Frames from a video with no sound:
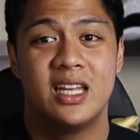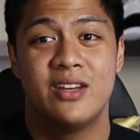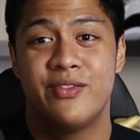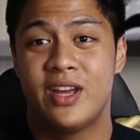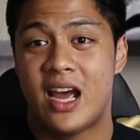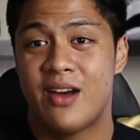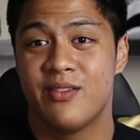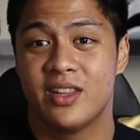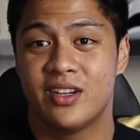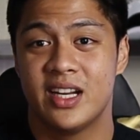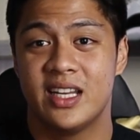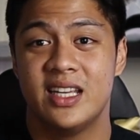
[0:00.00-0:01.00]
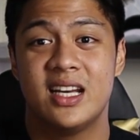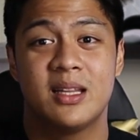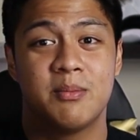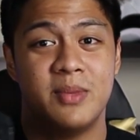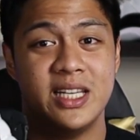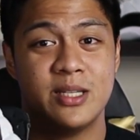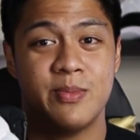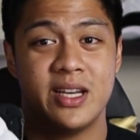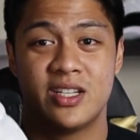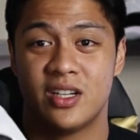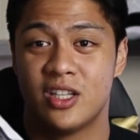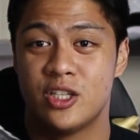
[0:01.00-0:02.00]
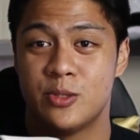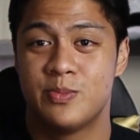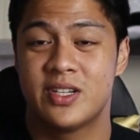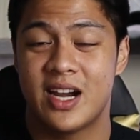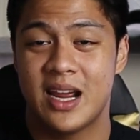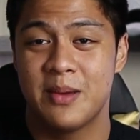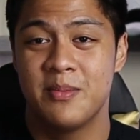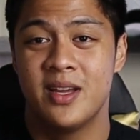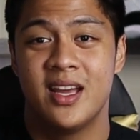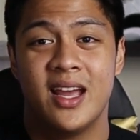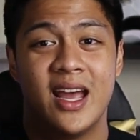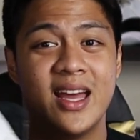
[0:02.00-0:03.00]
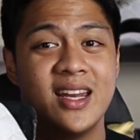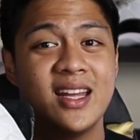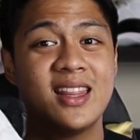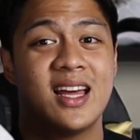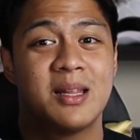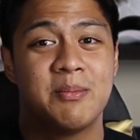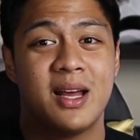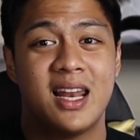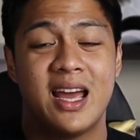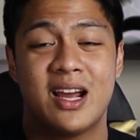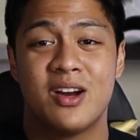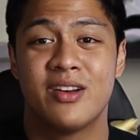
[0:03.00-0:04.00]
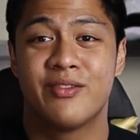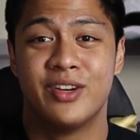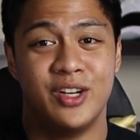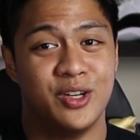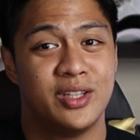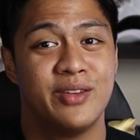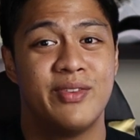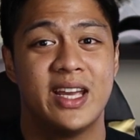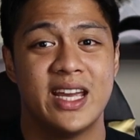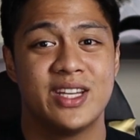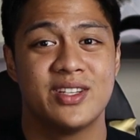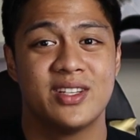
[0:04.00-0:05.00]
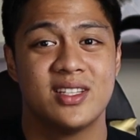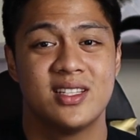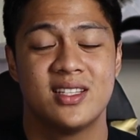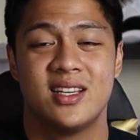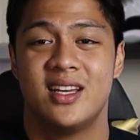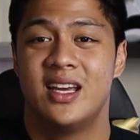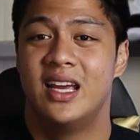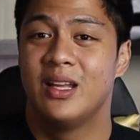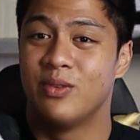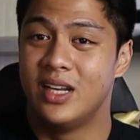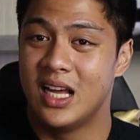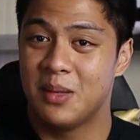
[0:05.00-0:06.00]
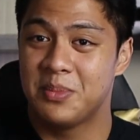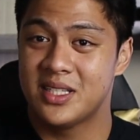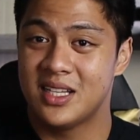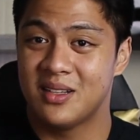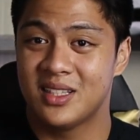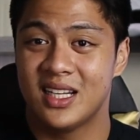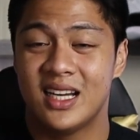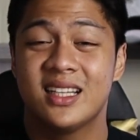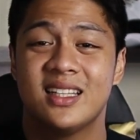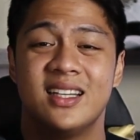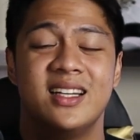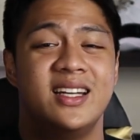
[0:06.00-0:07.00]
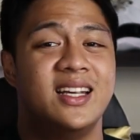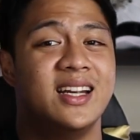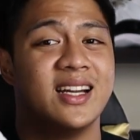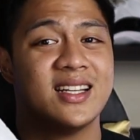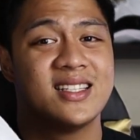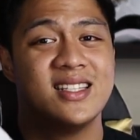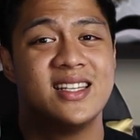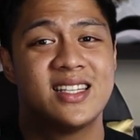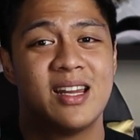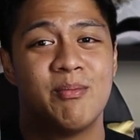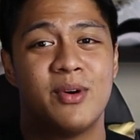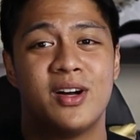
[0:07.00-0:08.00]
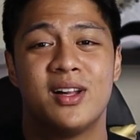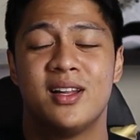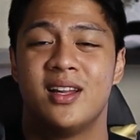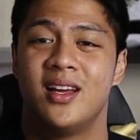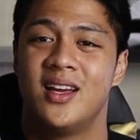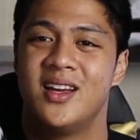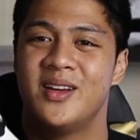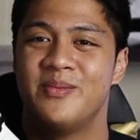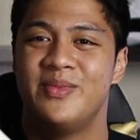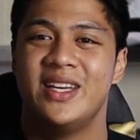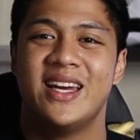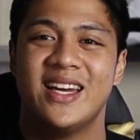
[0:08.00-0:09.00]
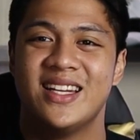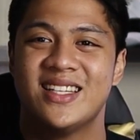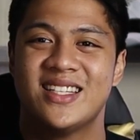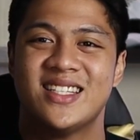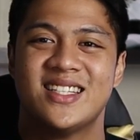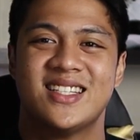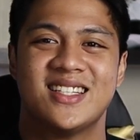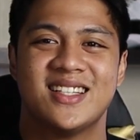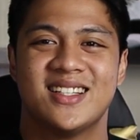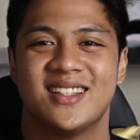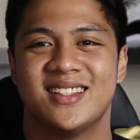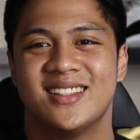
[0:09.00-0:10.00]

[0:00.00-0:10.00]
Then if you haven't already yet, please make sure to subscribe and hit that bell icon for notifications. It would help us out a lot here at Sneaks and Ball PH.